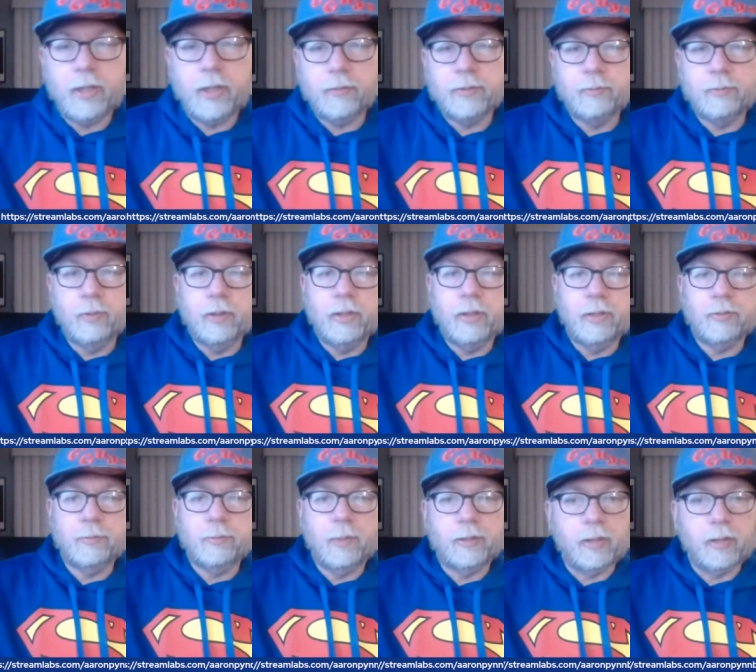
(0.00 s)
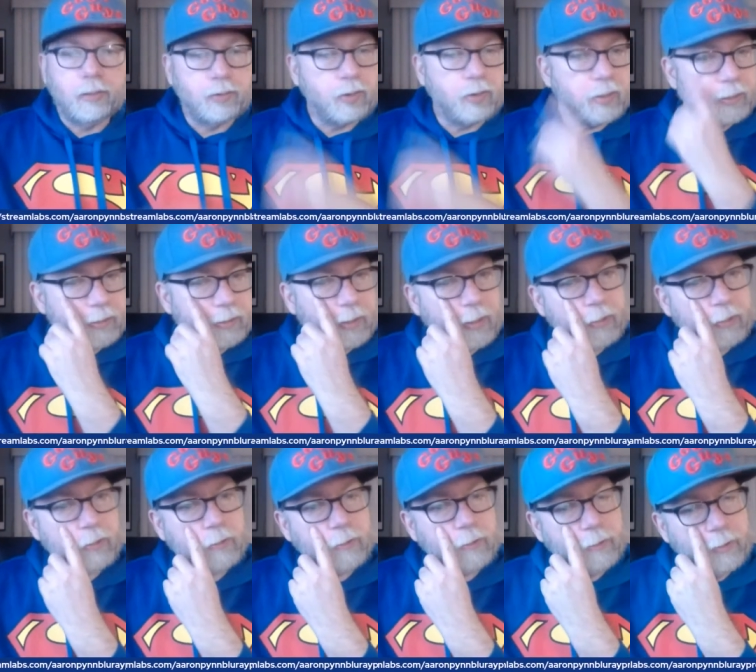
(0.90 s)
That was my thing. I was good at
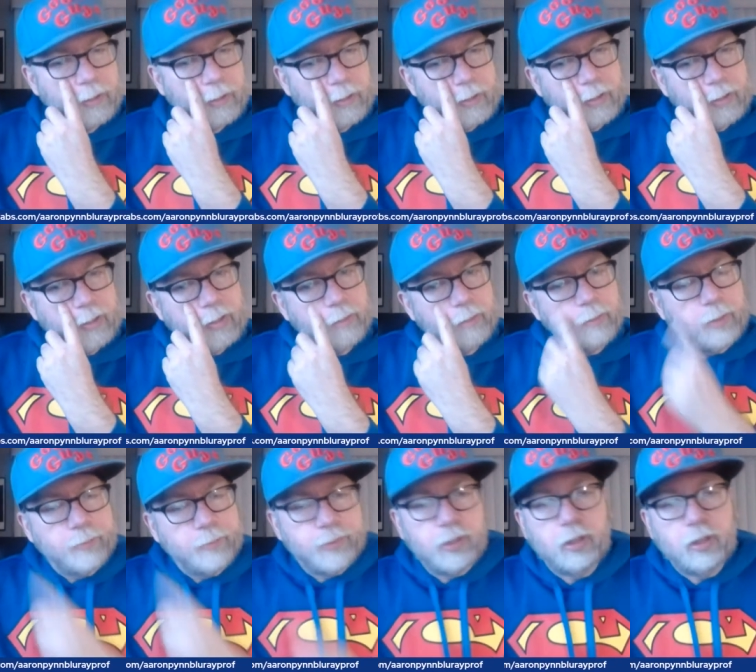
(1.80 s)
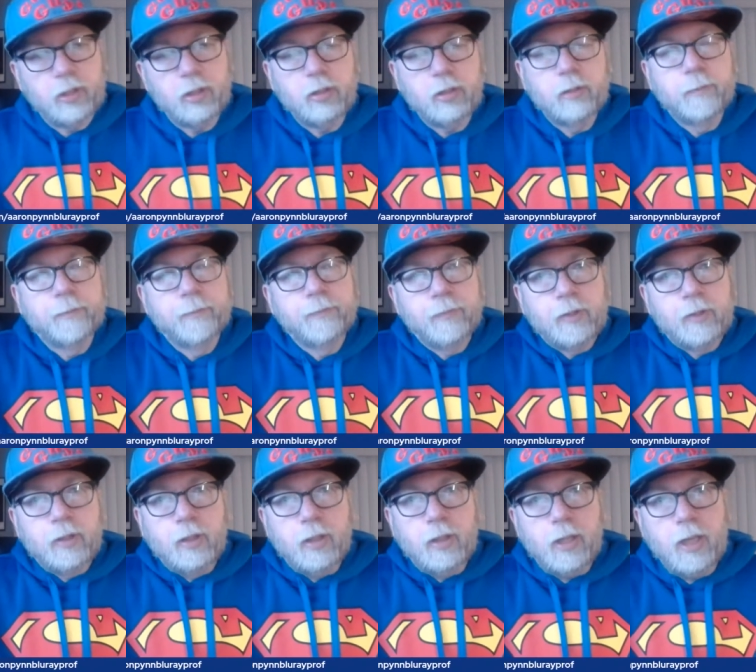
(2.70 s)
soccer when I was younger,
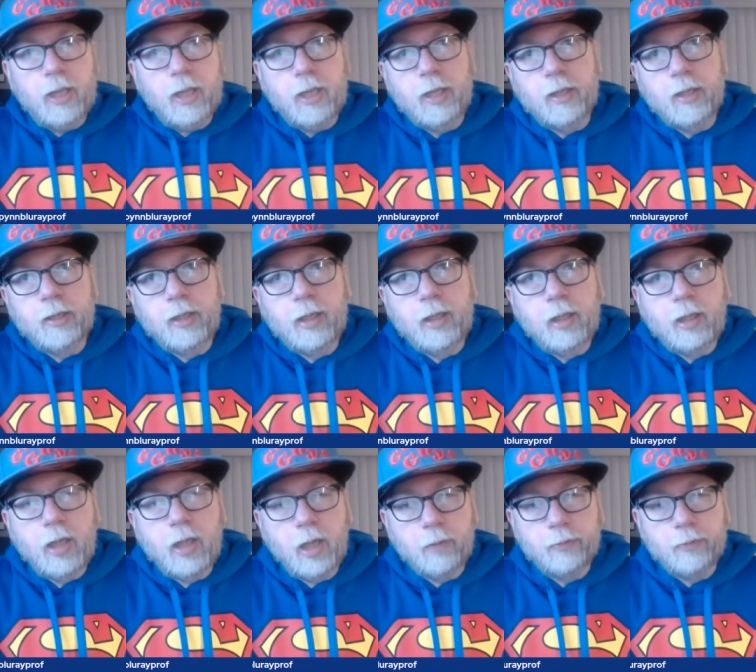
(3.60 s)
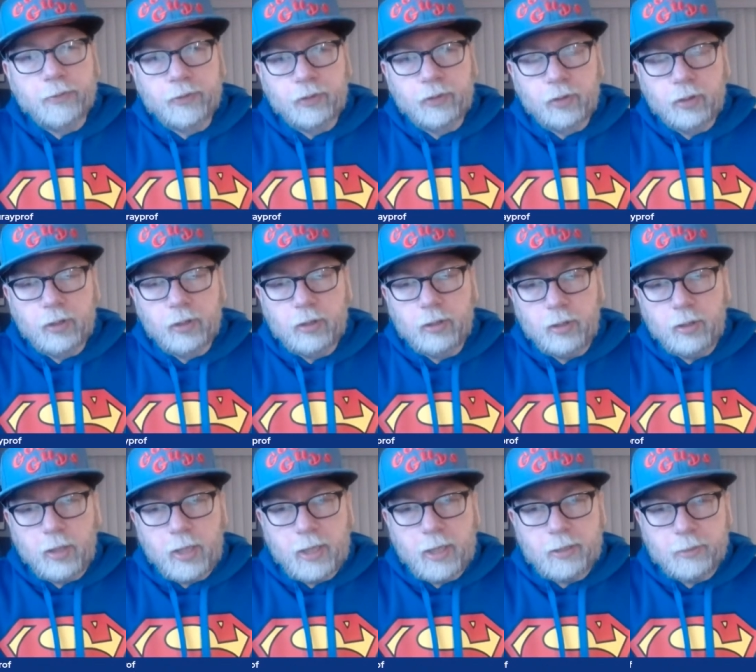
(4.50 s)
and I was good
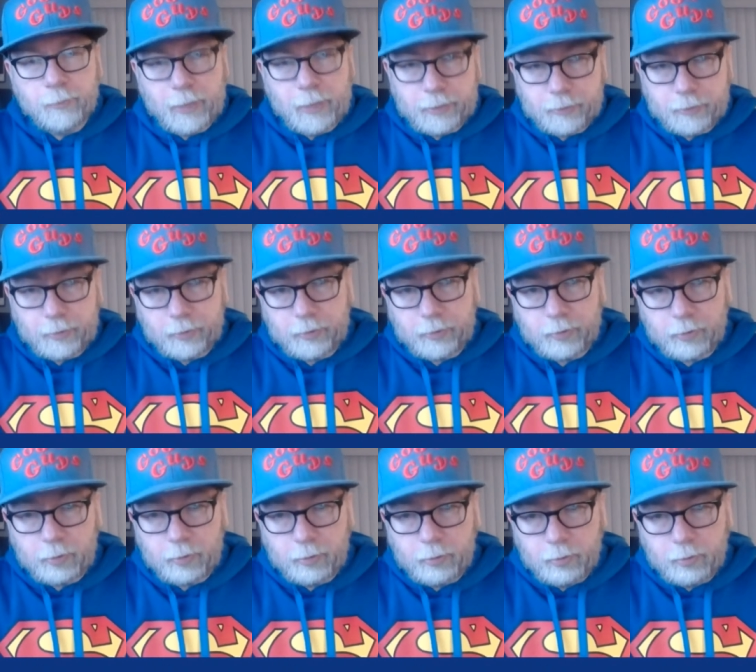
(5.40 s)
at gymnastics.